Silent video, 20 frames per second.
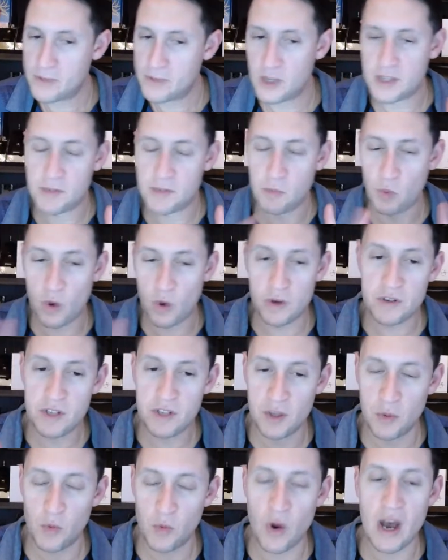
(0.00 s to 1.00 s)
Just word
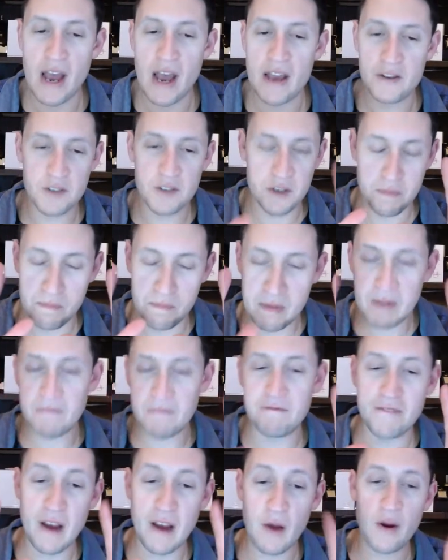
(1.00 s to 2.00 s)
to the wise, just
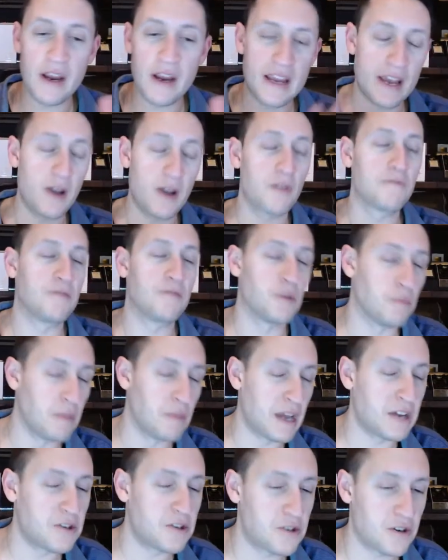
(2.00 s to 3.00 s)
be very careful.
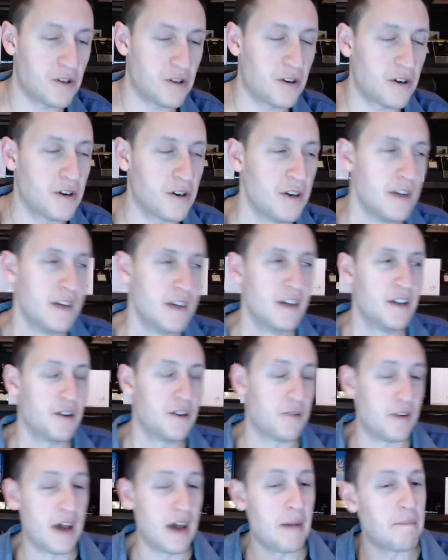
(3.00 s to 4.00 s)
Make sure
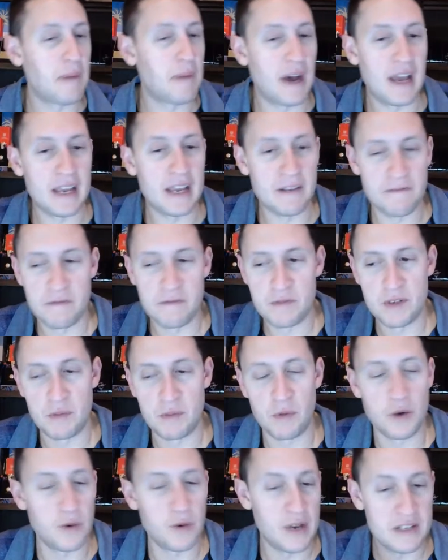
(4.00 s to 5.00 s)
you're not buying it from
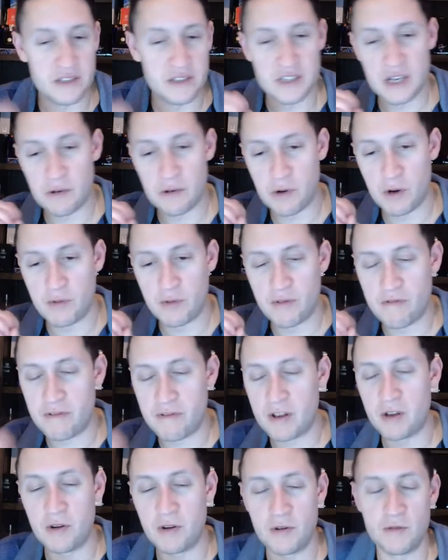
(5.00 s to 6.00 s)
someone who has zero
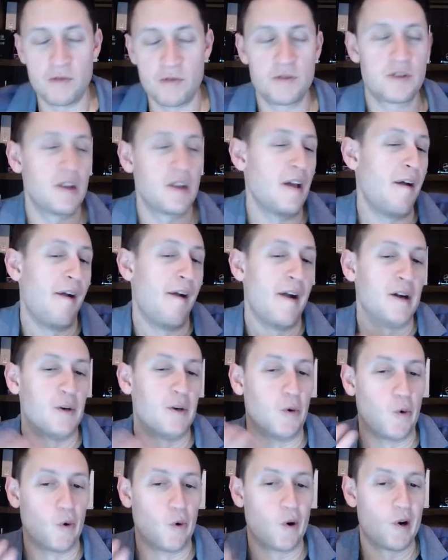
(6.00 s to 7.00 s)
reviews
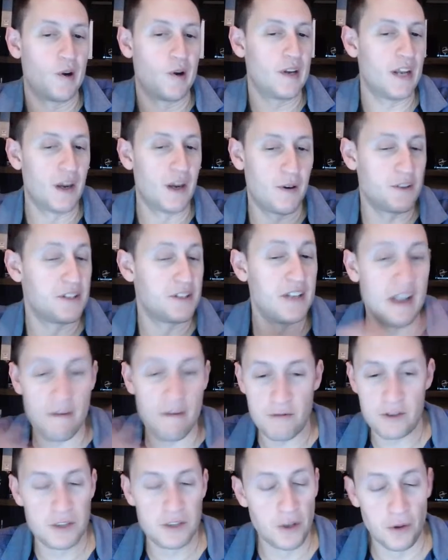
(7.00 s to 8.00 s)
or, you know, has
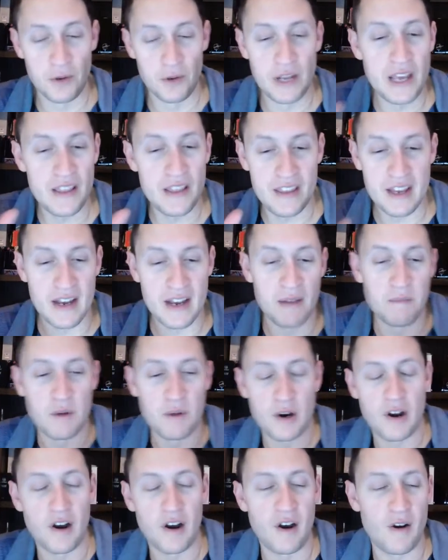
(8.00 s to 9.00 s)
never sold anything on
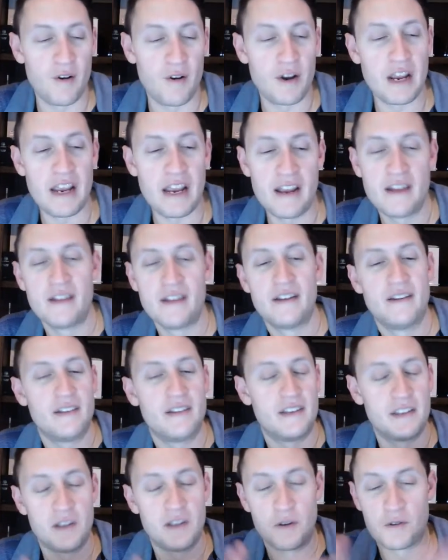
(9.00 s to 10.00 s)
Mercari.
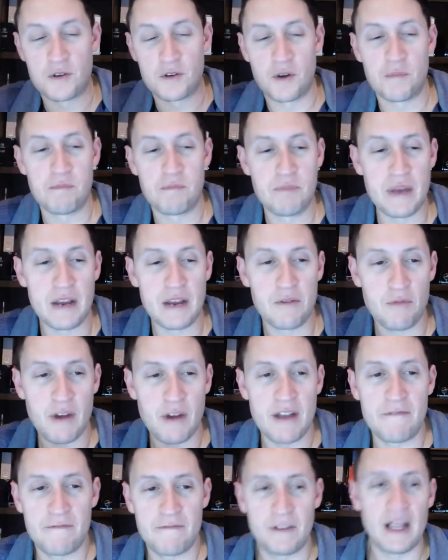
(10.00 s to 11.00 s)
Those are big
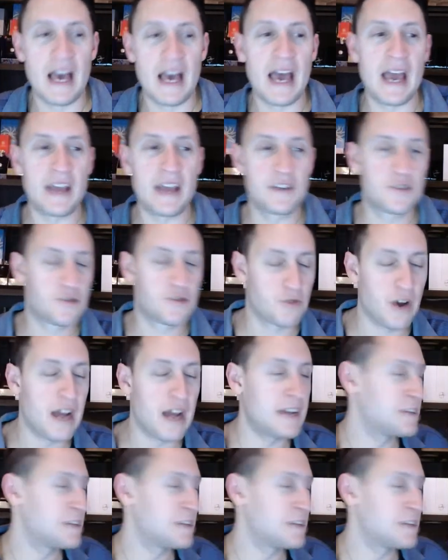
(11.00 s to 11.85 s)
red flags. Try